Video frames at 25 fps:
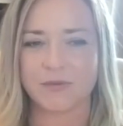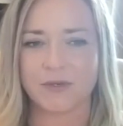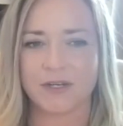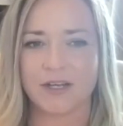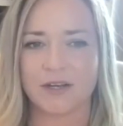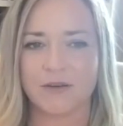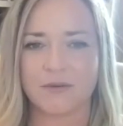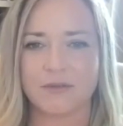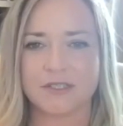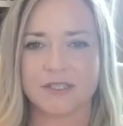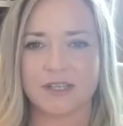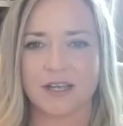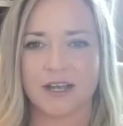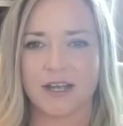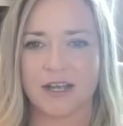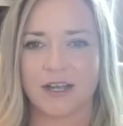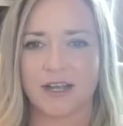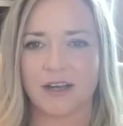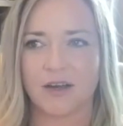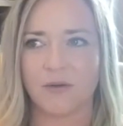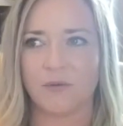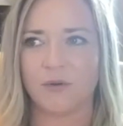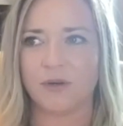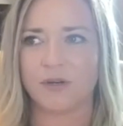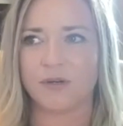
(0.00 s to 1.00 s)
I was like,
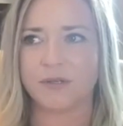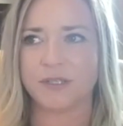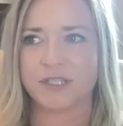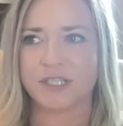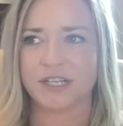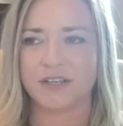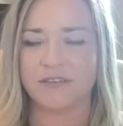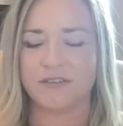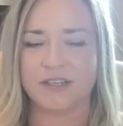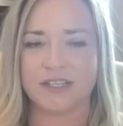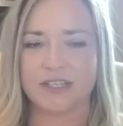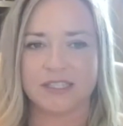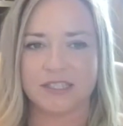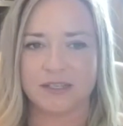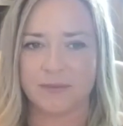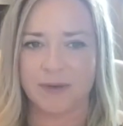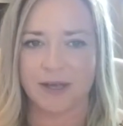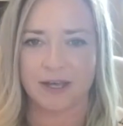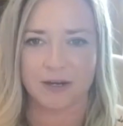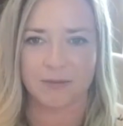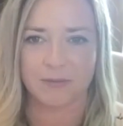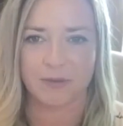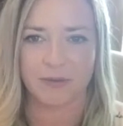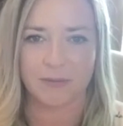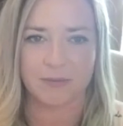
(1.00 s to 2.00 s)
I want to achieve this
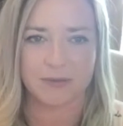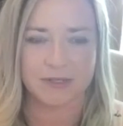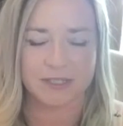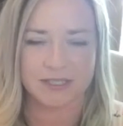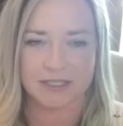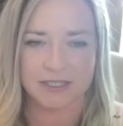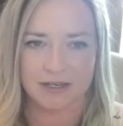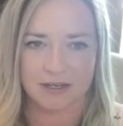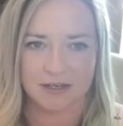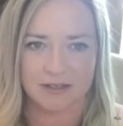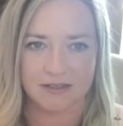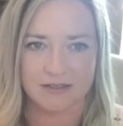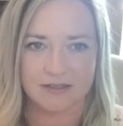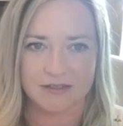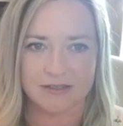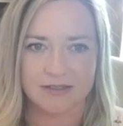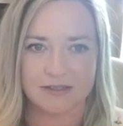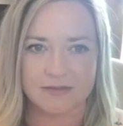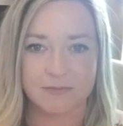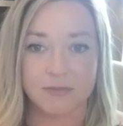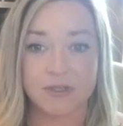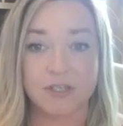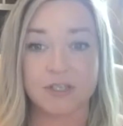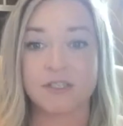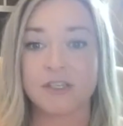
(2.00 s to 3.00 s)
amount in my
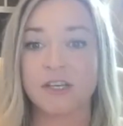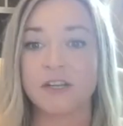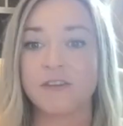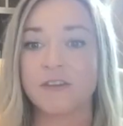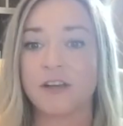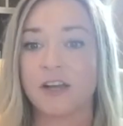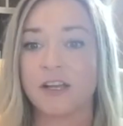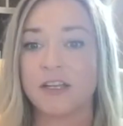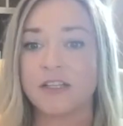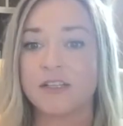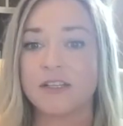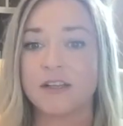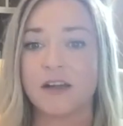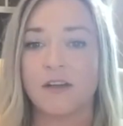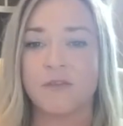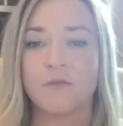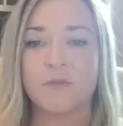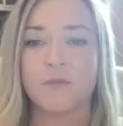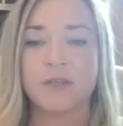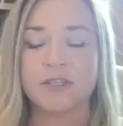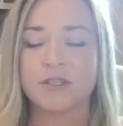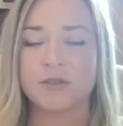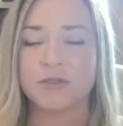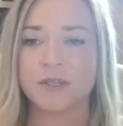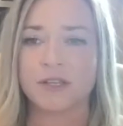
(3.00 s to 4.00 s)
business because I've
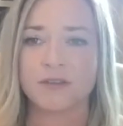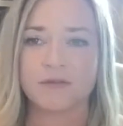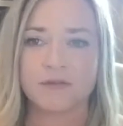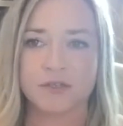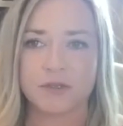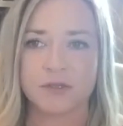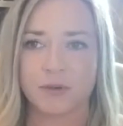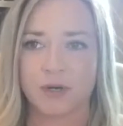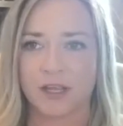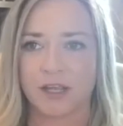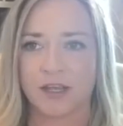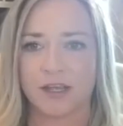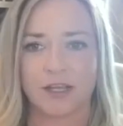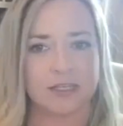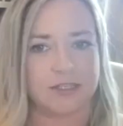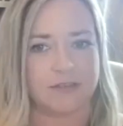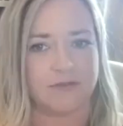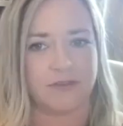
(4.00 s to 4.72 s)
been doing that for 20 years.